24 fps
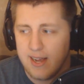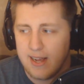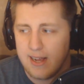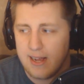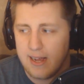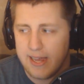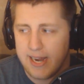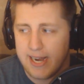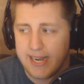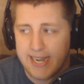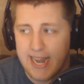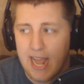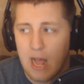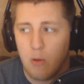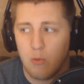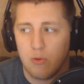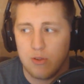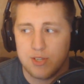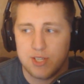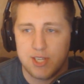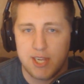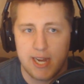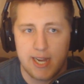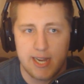And I doubt
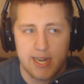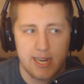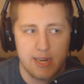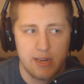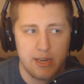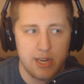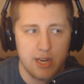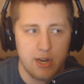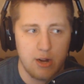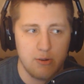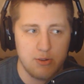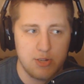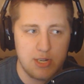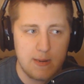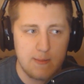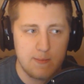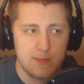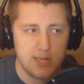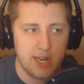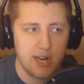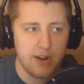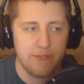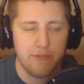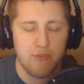we'll see any
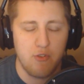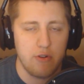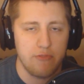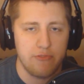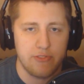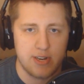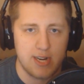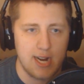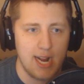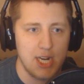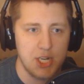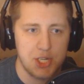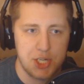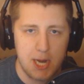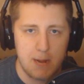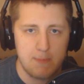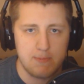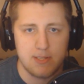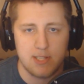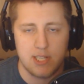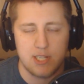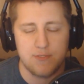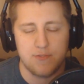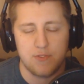teams kind of form for COD
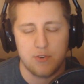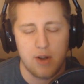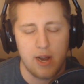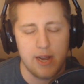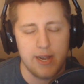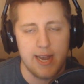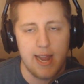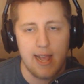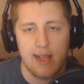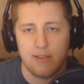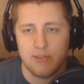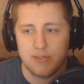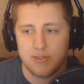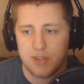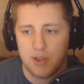champs, at least for right now.